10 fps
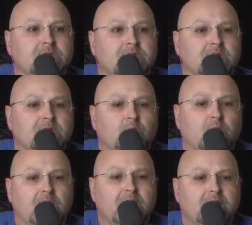Like,
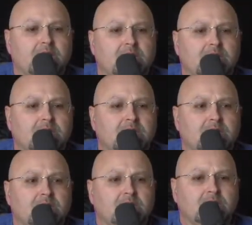why,
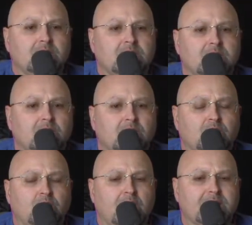
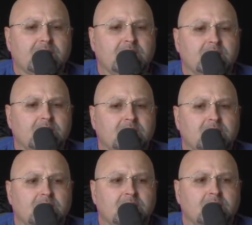why can't
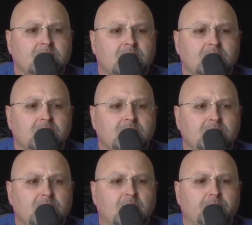
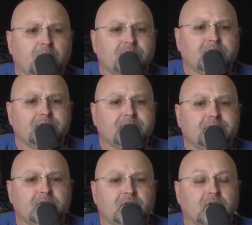a person
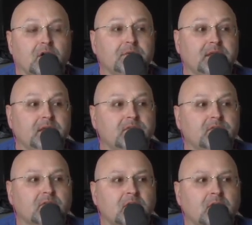fulfill their own
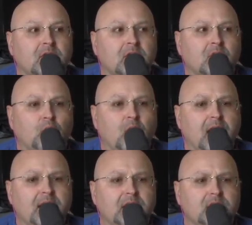needs?
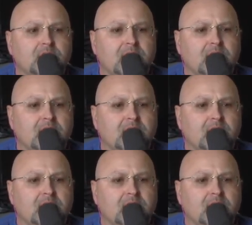Why do you need an